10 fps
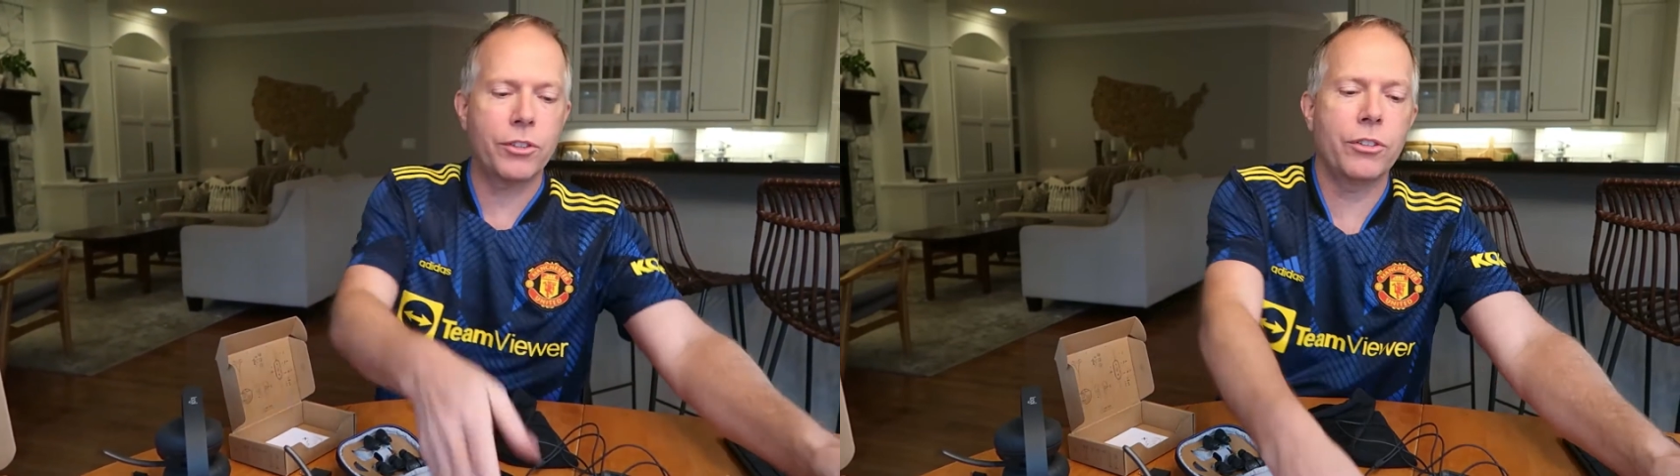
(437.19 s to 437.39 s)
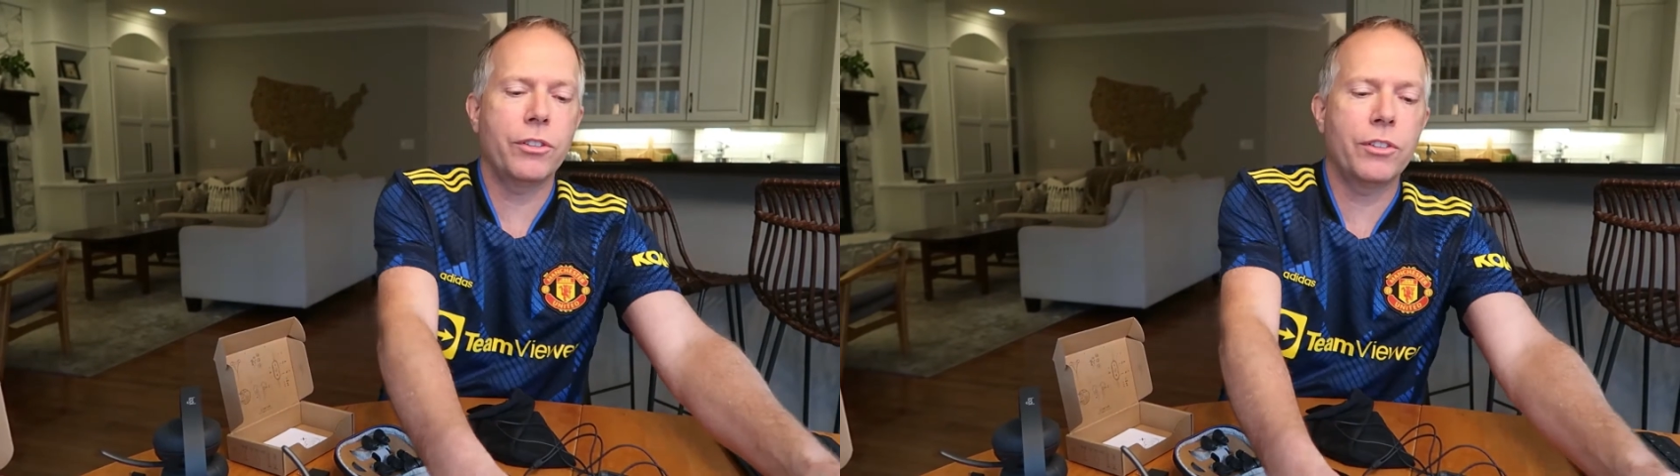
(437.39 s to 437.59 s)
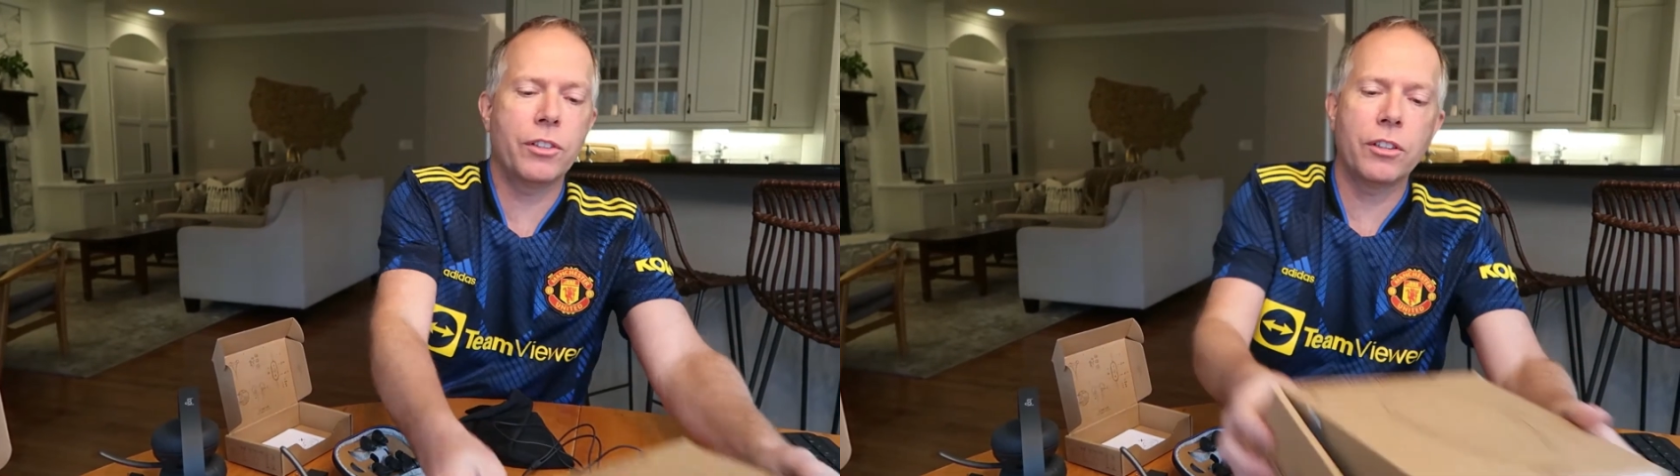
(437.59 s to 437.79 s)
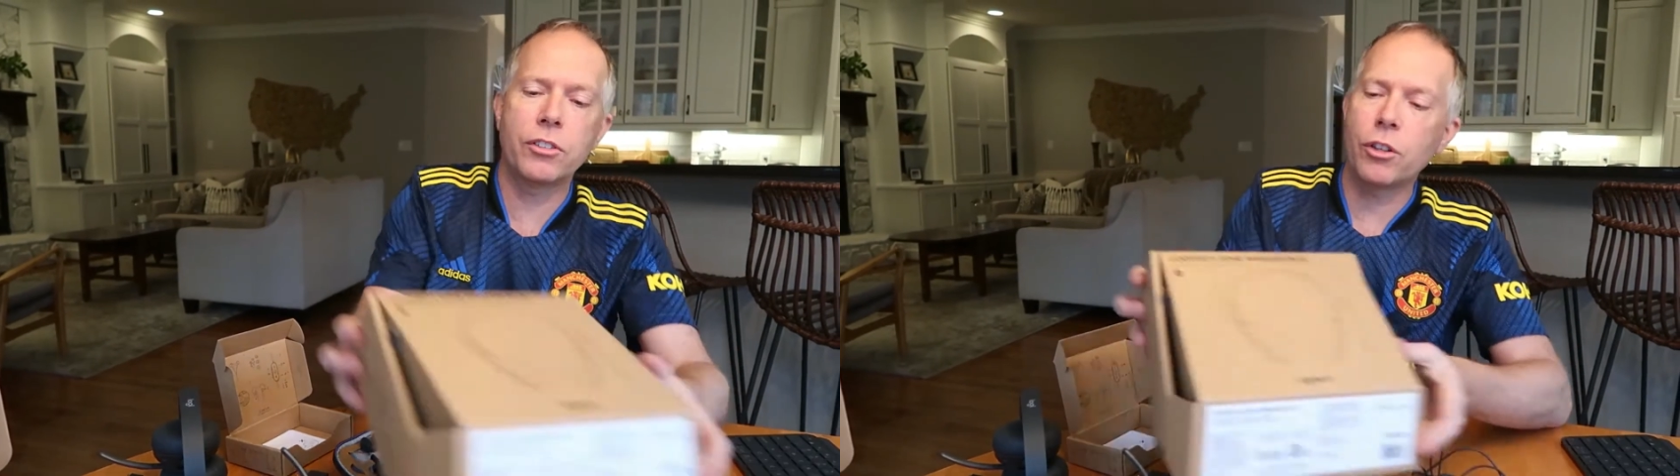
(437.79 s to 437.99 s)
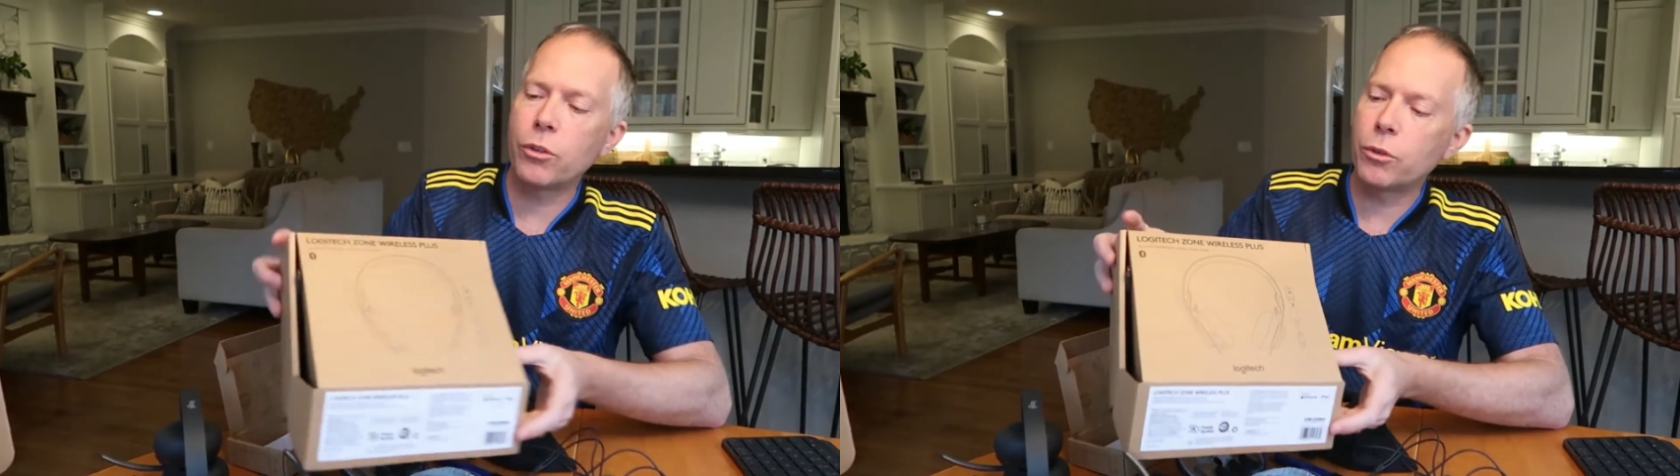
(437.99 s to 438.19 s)
So it's the
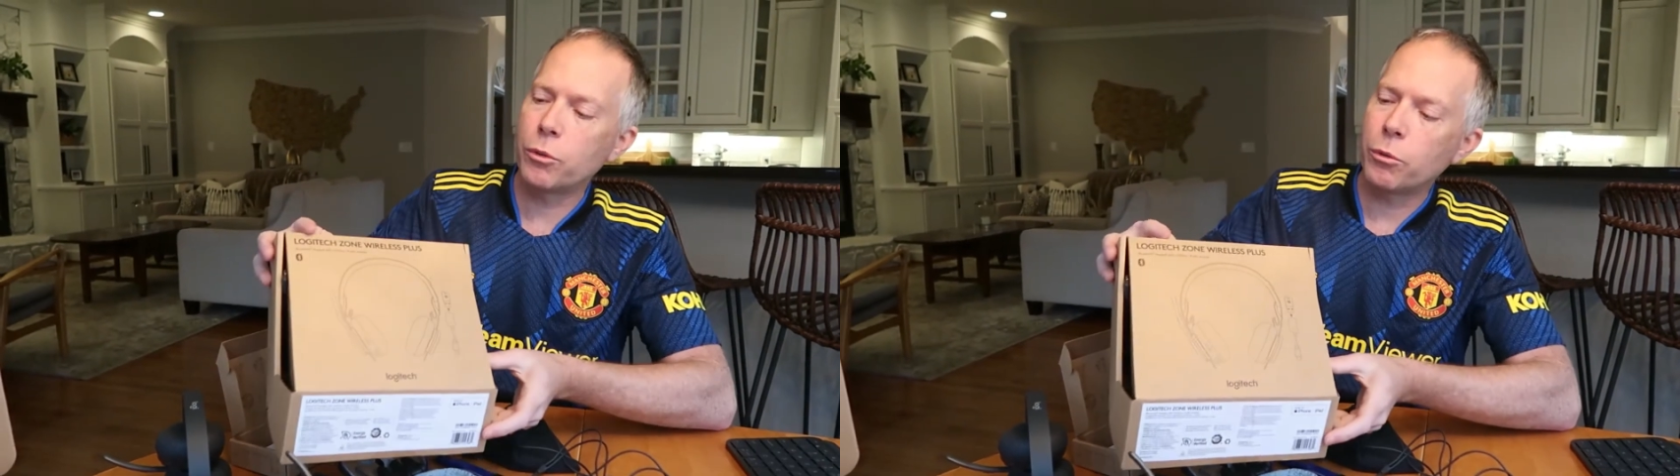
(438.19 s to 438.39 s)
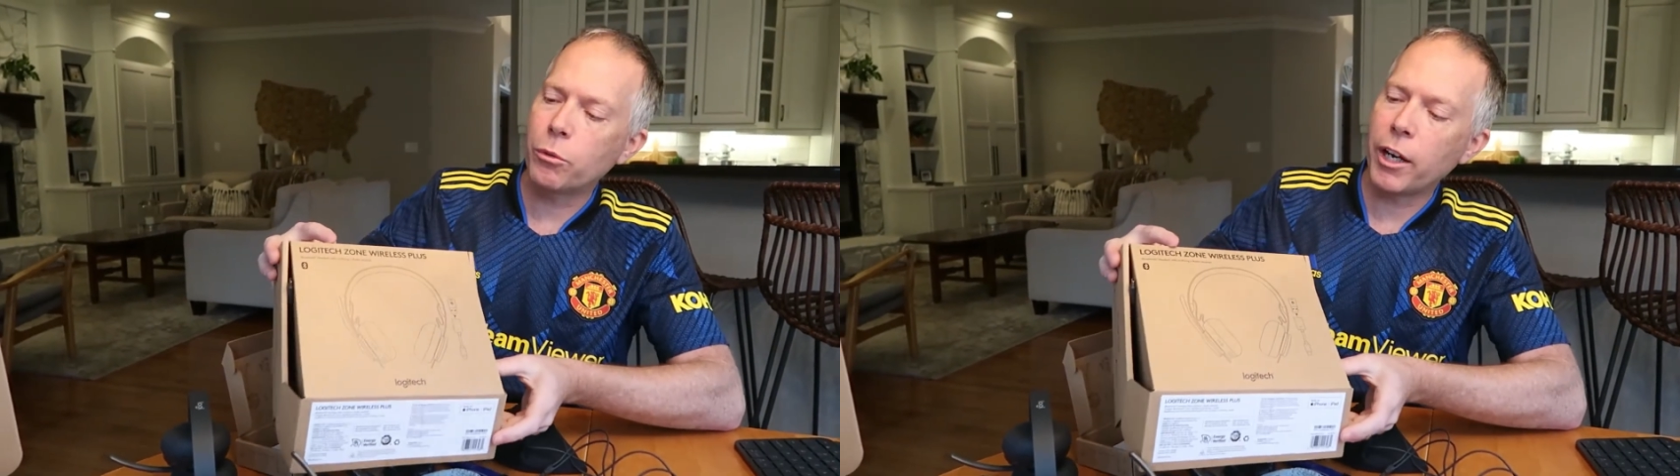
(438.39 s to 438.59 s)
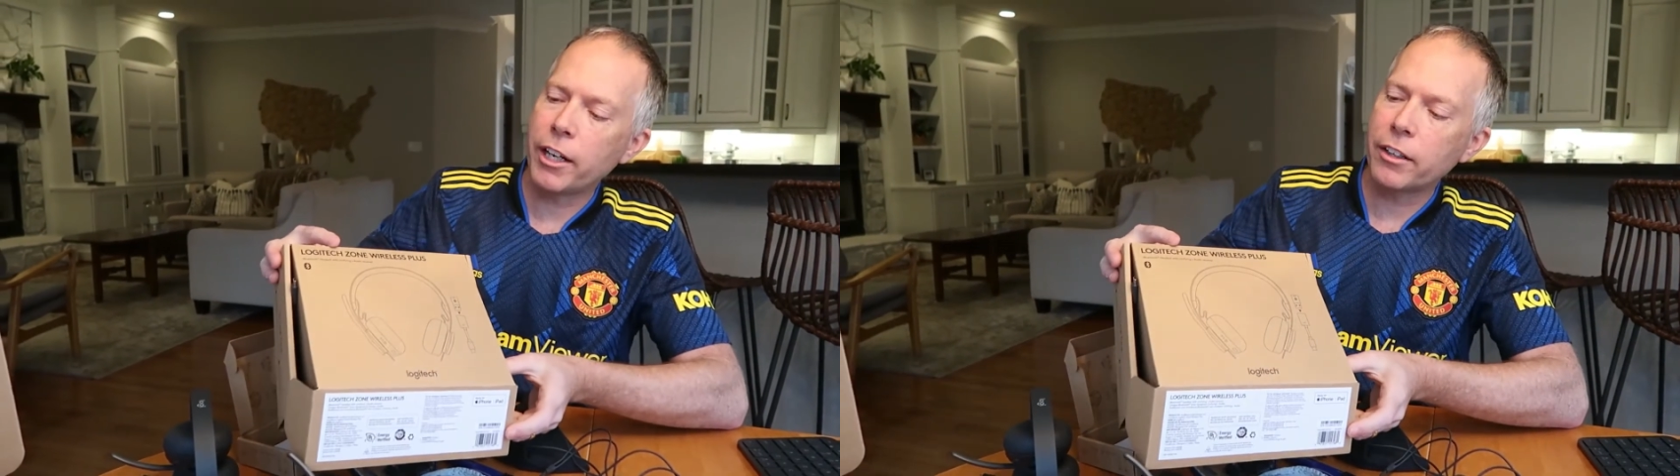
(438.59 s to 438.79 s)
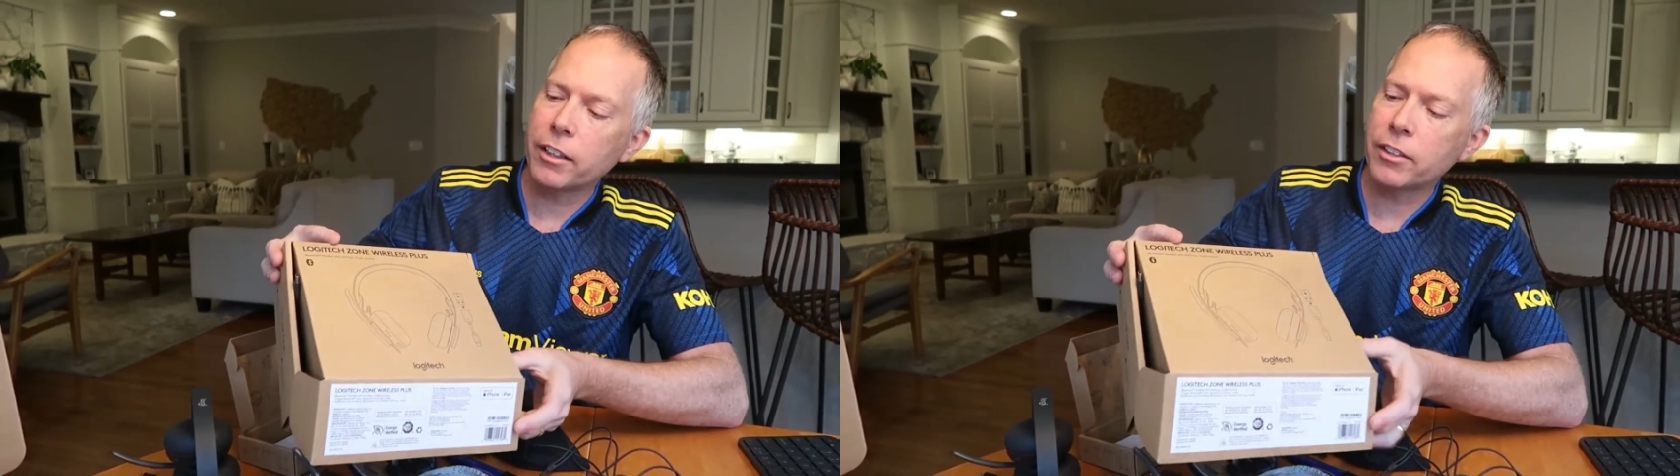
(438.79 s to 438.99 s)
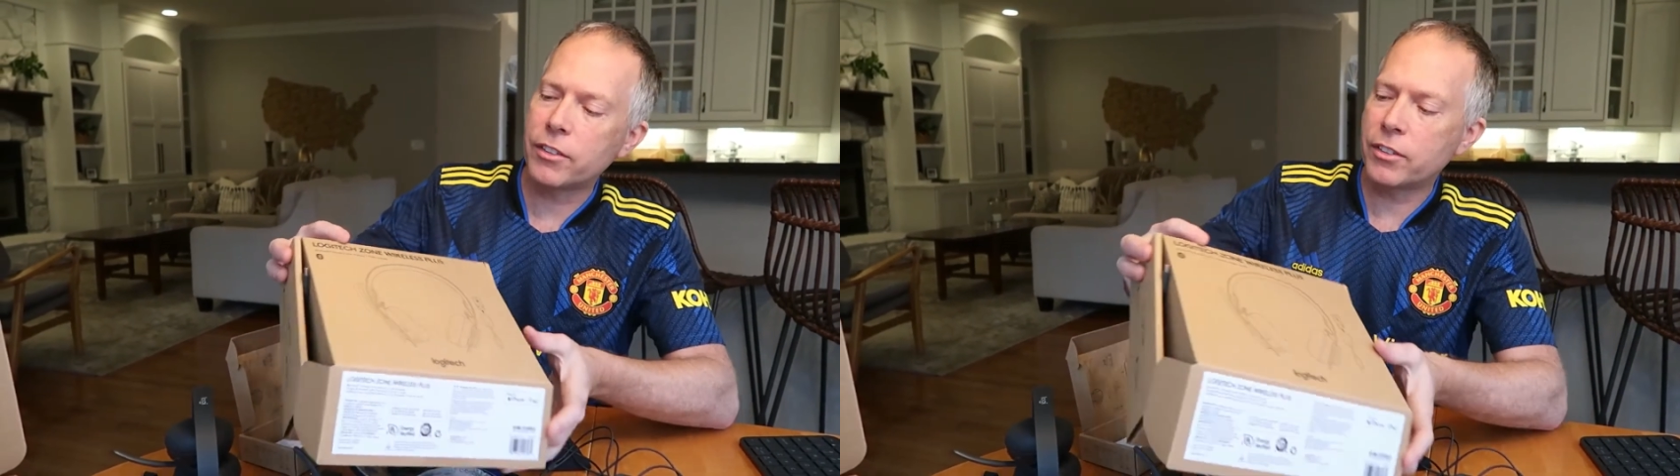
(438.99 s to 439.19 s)
Zone
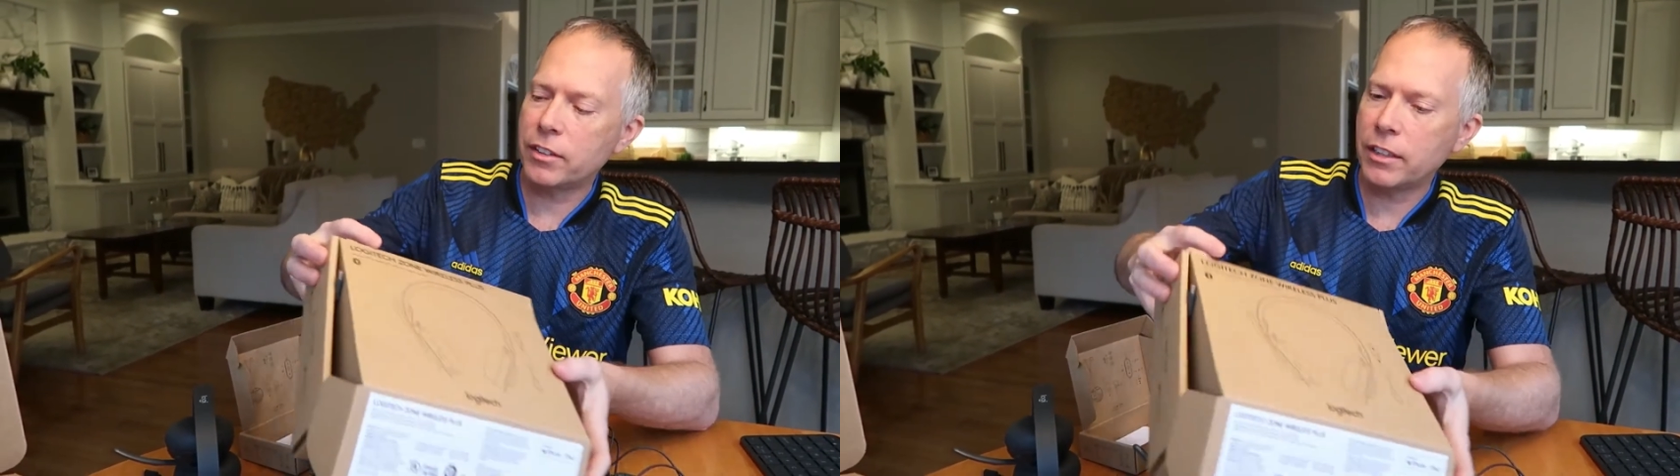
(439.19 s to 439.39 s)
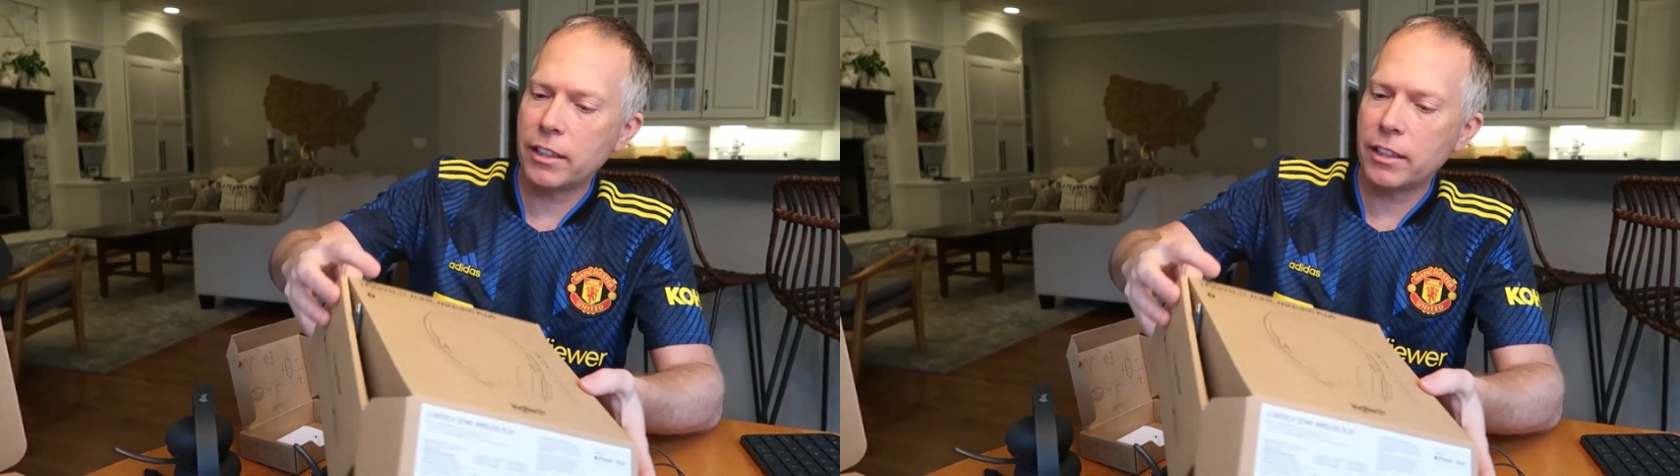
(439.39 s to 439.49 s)
Wireless